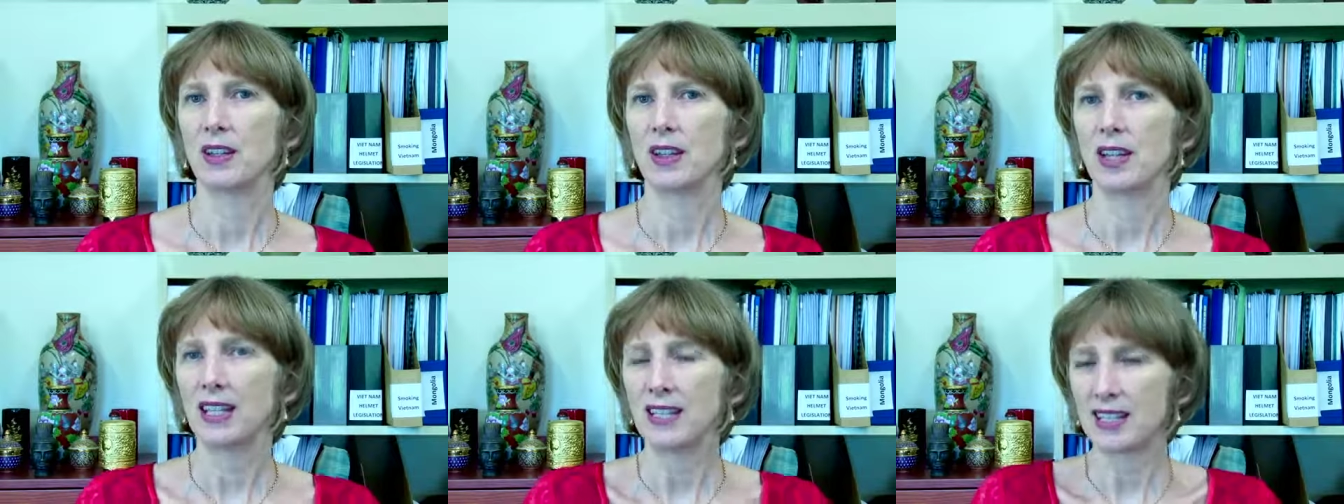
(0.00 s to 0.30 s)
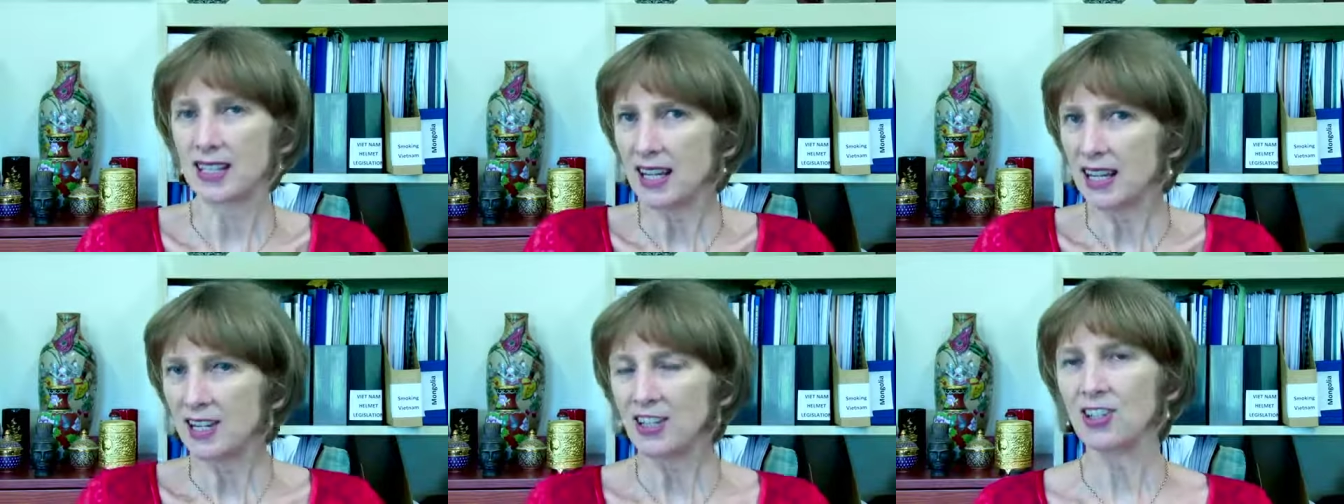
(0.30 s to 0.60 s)
It's
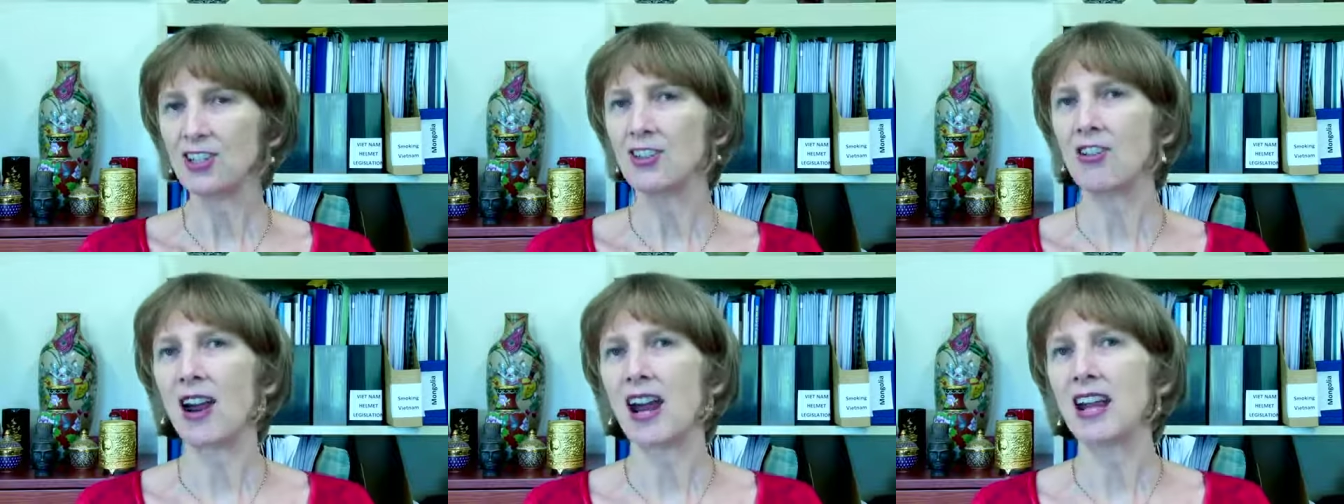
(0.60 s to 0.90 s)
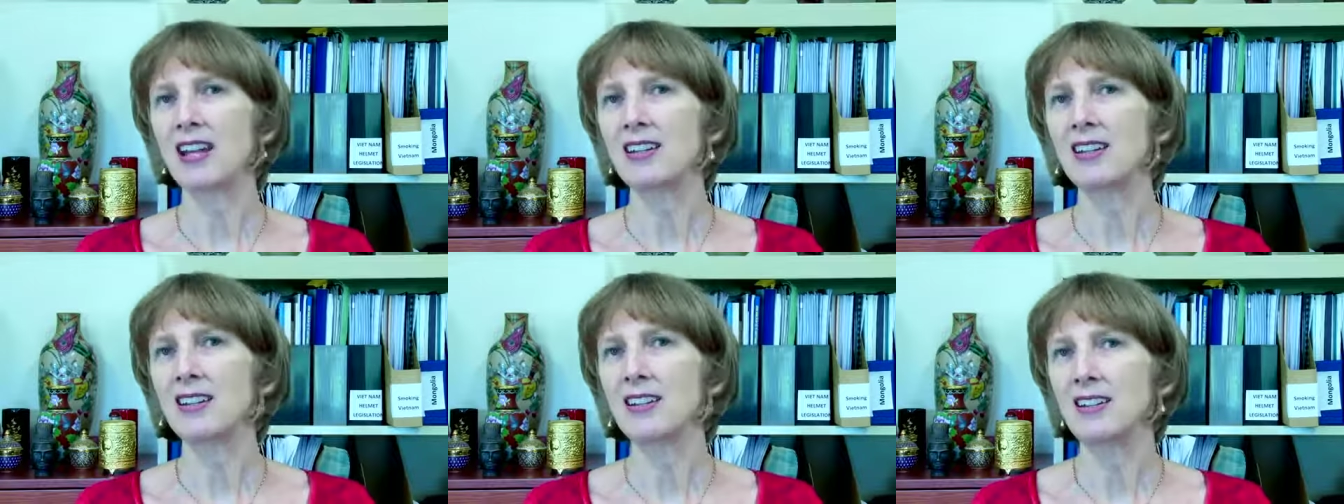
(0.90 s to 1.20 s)

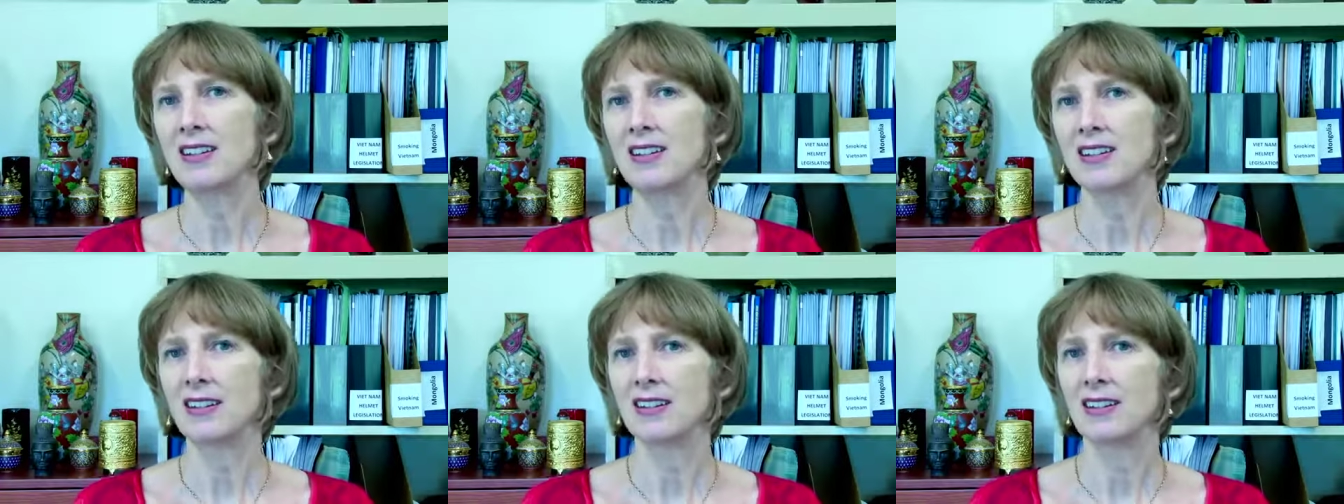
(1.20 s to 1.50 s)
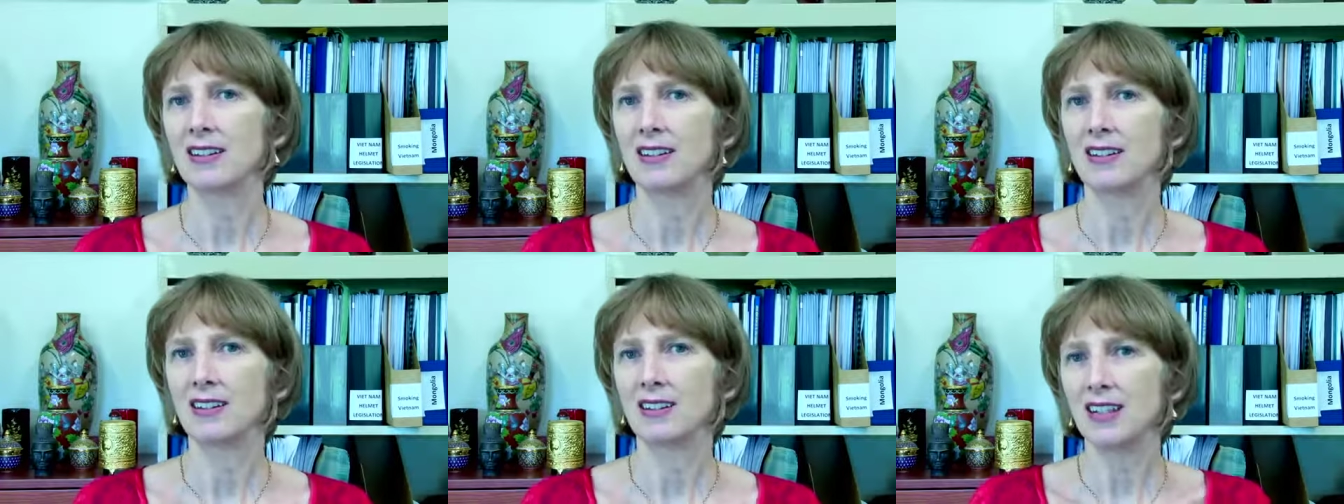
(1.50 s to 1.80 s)
integrated,
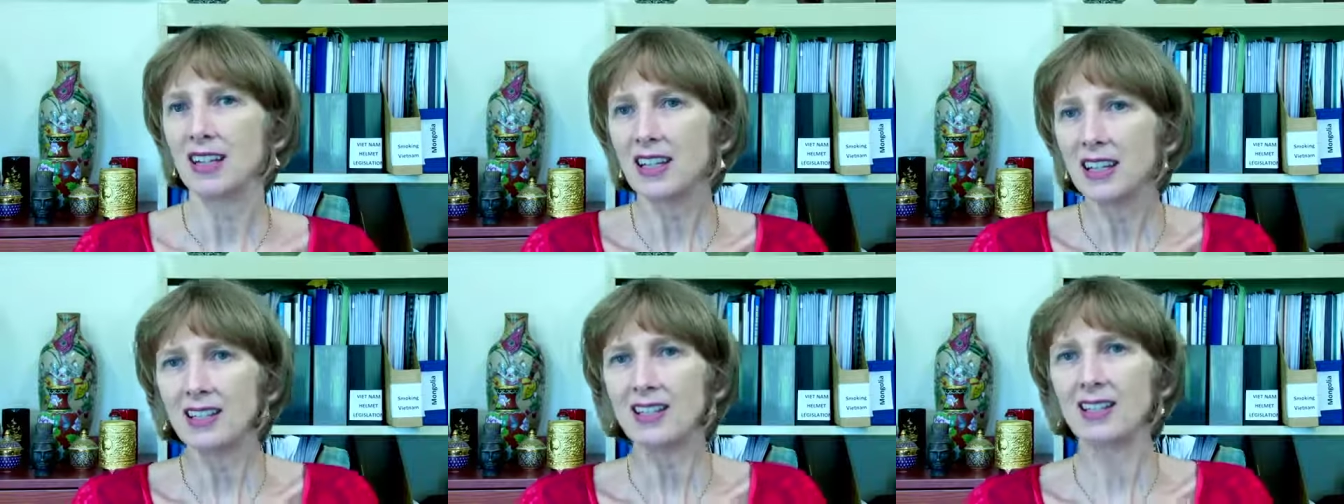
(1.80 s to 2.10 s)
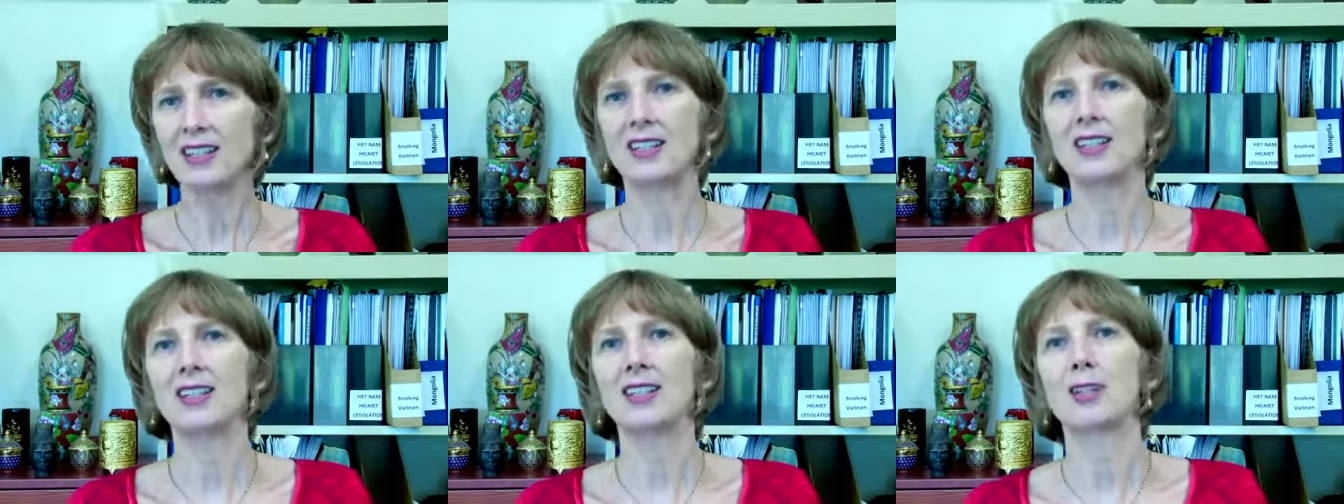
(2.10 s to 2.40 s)

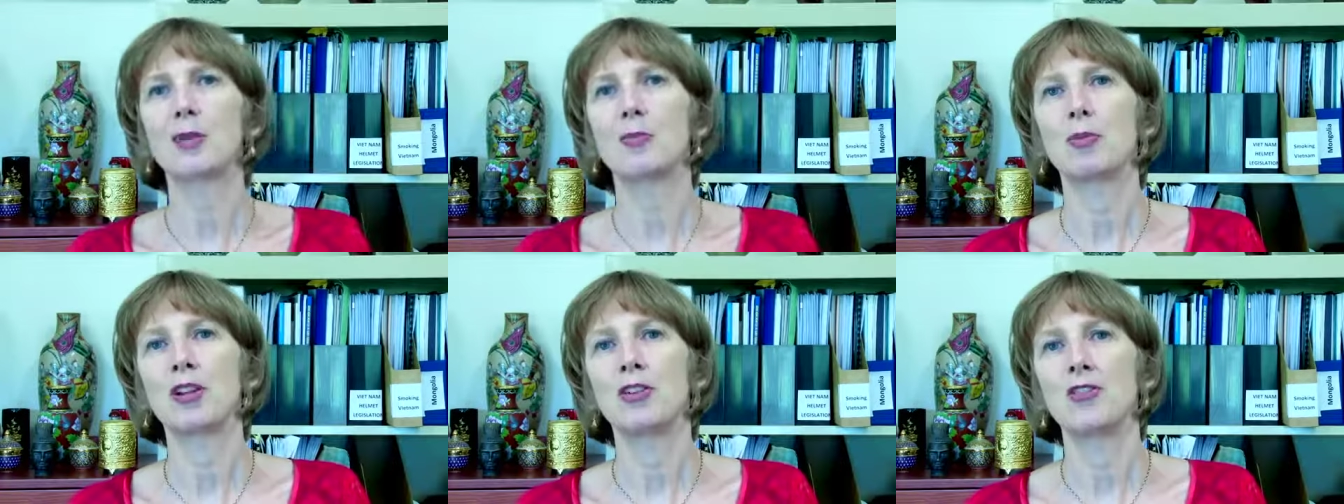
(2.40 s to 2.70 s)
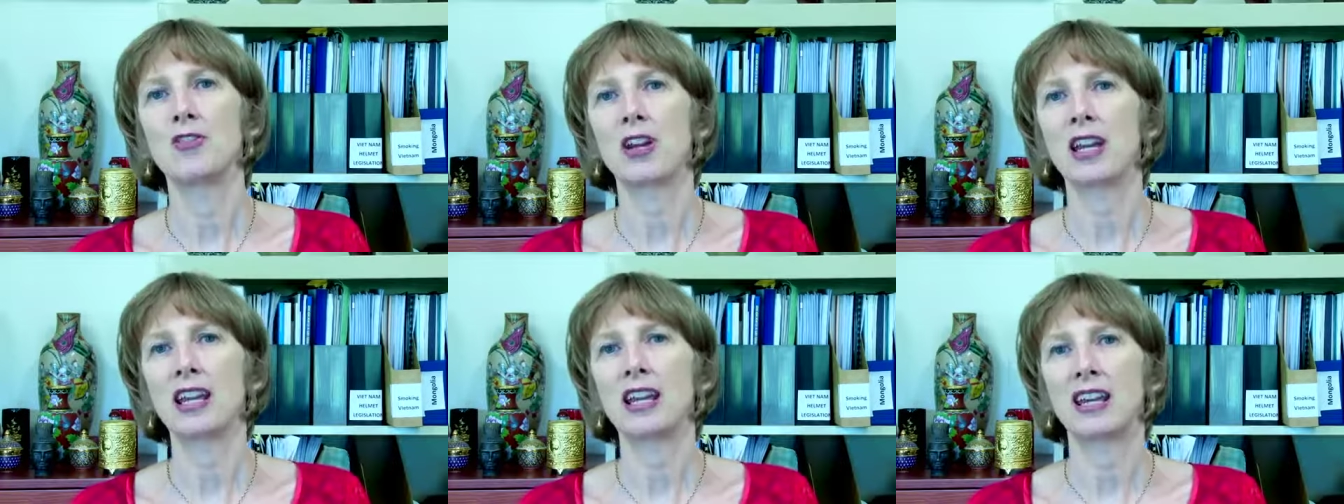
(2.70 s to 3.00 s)

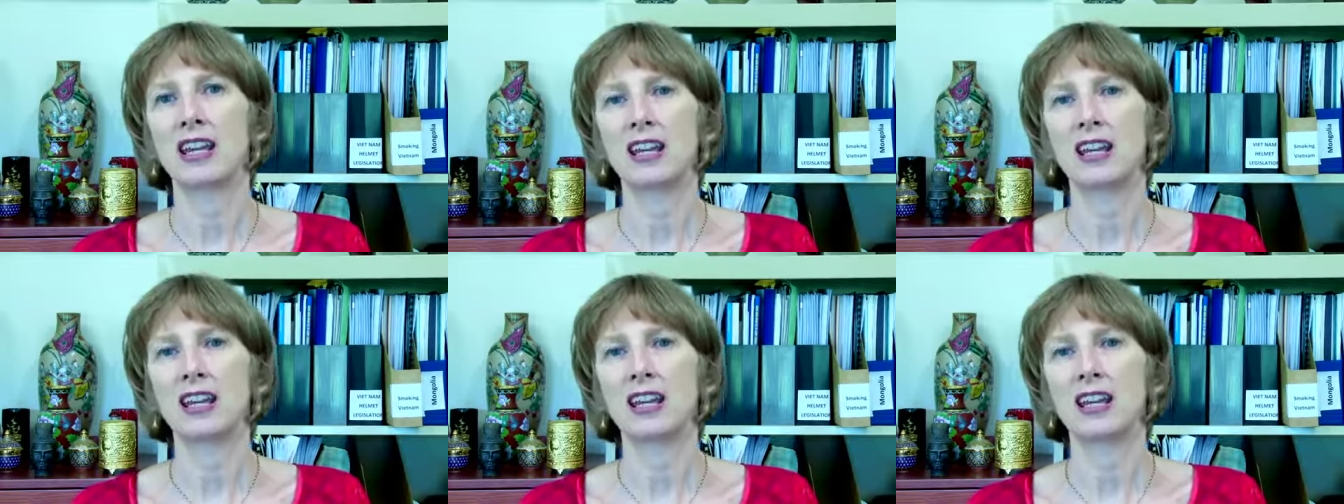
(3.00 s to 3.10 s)
interdisciplinary